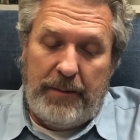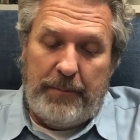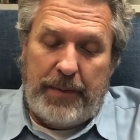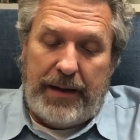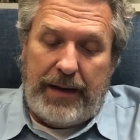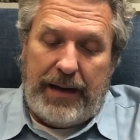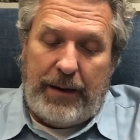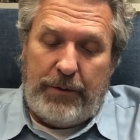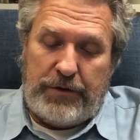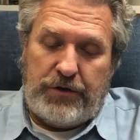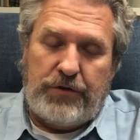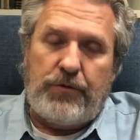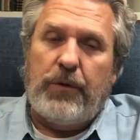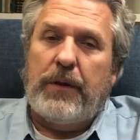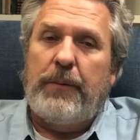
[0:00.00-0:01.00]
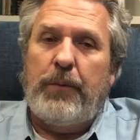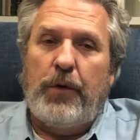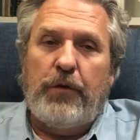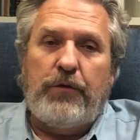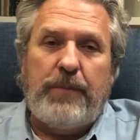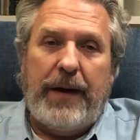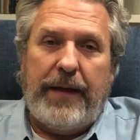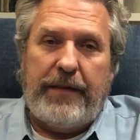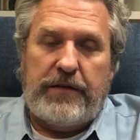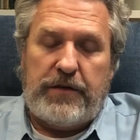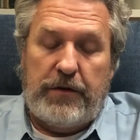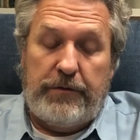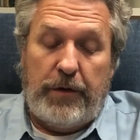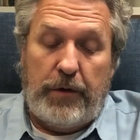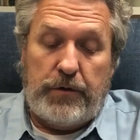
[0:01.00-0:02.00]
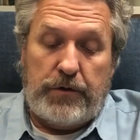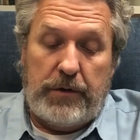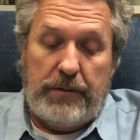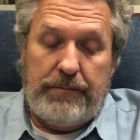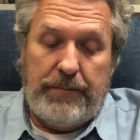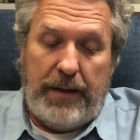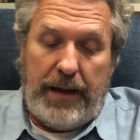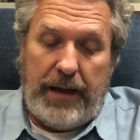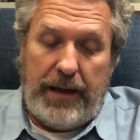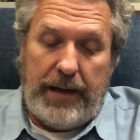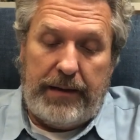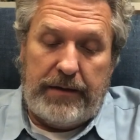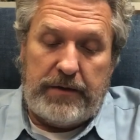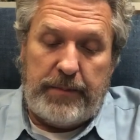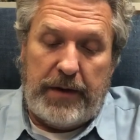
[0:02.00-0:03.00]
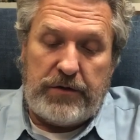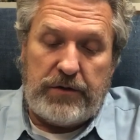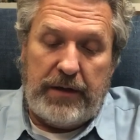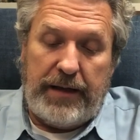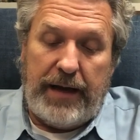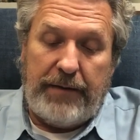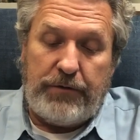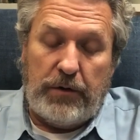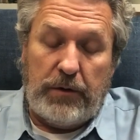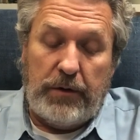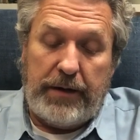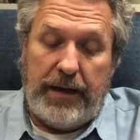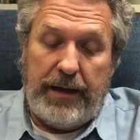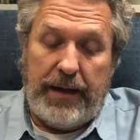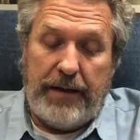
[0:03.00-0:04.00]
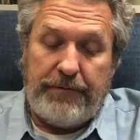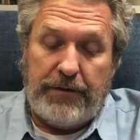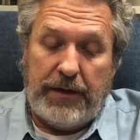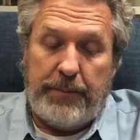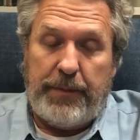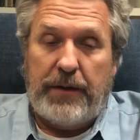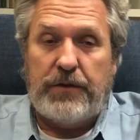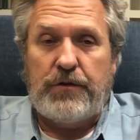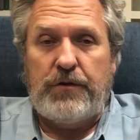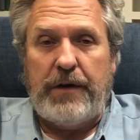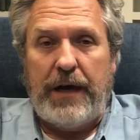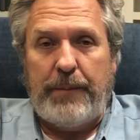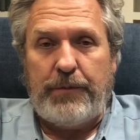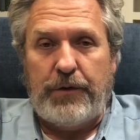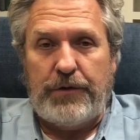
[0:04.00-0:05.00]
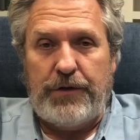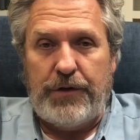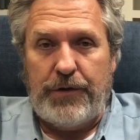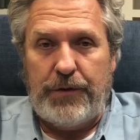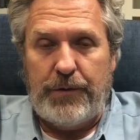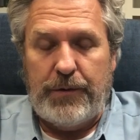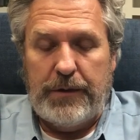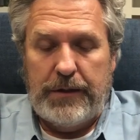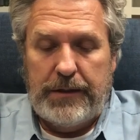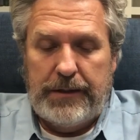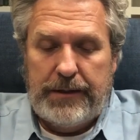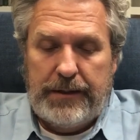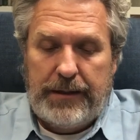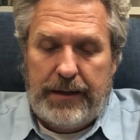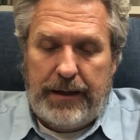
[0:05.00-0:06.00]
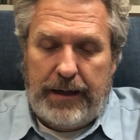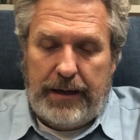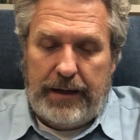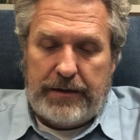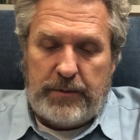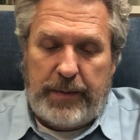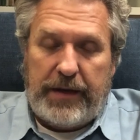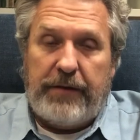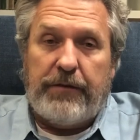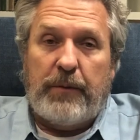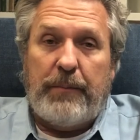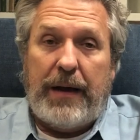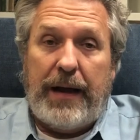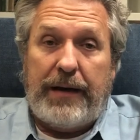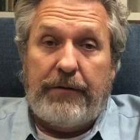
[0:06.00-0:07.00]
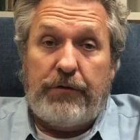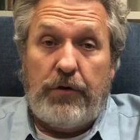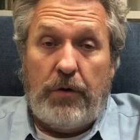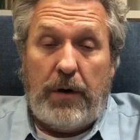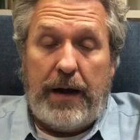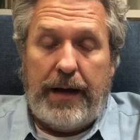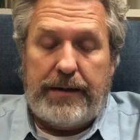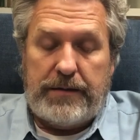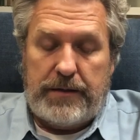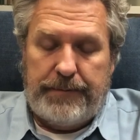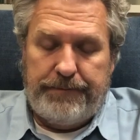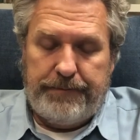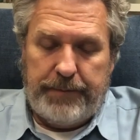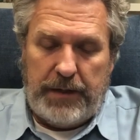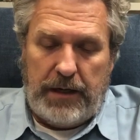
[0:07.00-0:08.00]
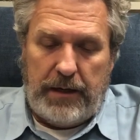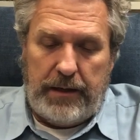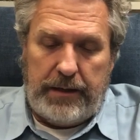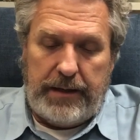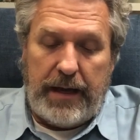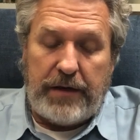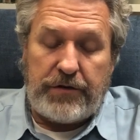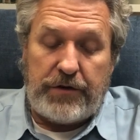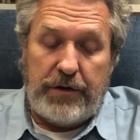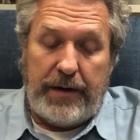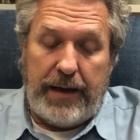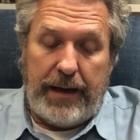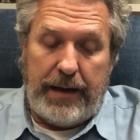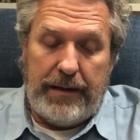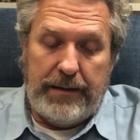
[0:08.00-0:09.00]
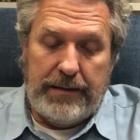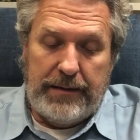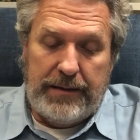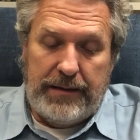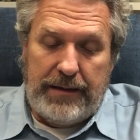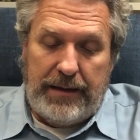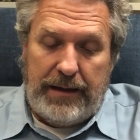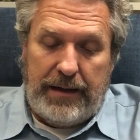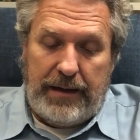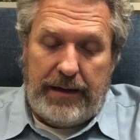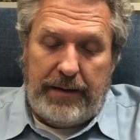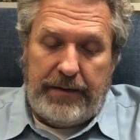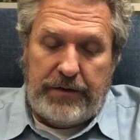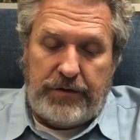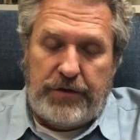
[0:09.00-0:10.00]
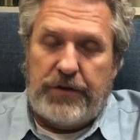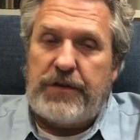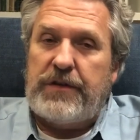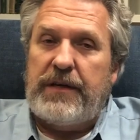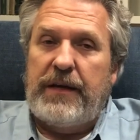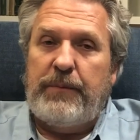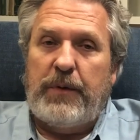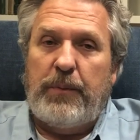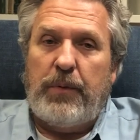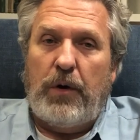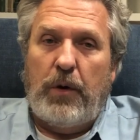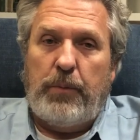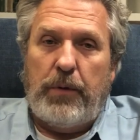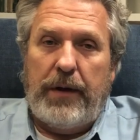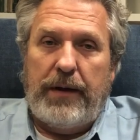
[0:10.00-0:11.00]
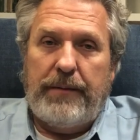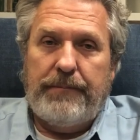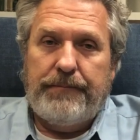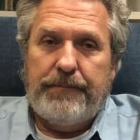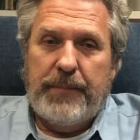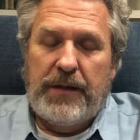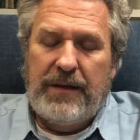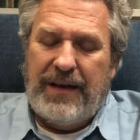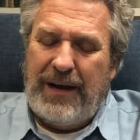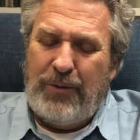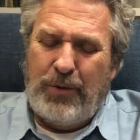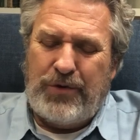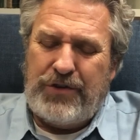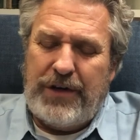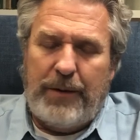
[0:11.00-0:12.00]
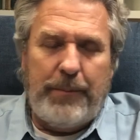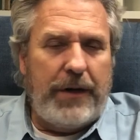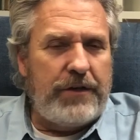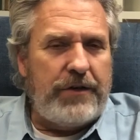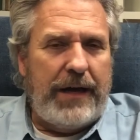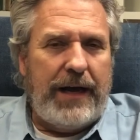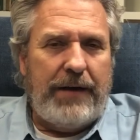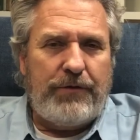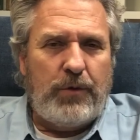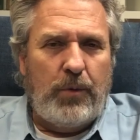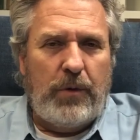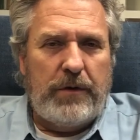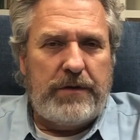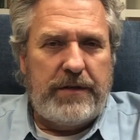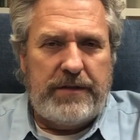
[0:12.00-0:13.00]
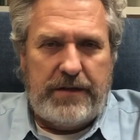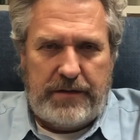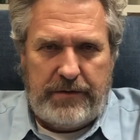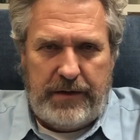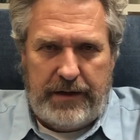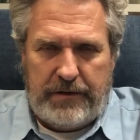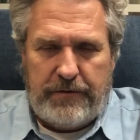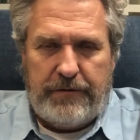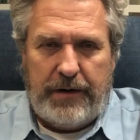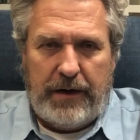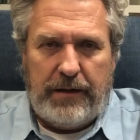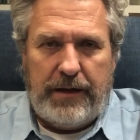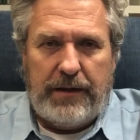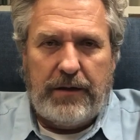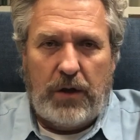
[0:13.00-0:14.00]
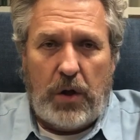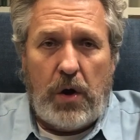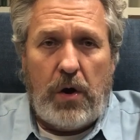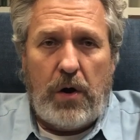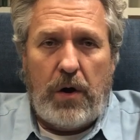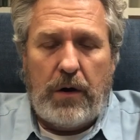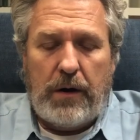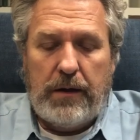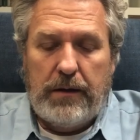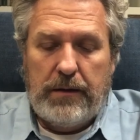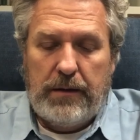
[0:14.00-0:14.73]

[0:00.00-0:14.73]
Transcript: But I was just really moved by this devotion, and especially after looking at Philippians chapter 2, speaking of the mind of Christ yesterday, this just seemed appropriate. I won't share much afterwards because it's fairly long.